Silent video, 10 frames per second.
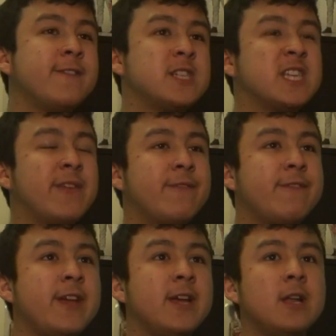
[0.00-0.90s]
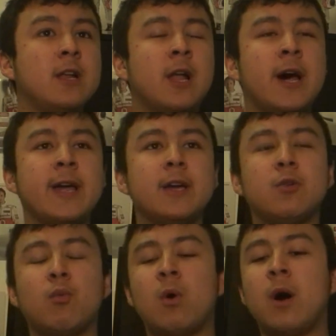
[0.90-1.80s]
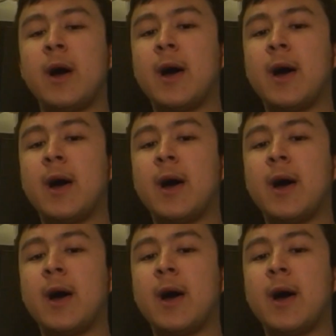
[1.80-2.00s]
something like what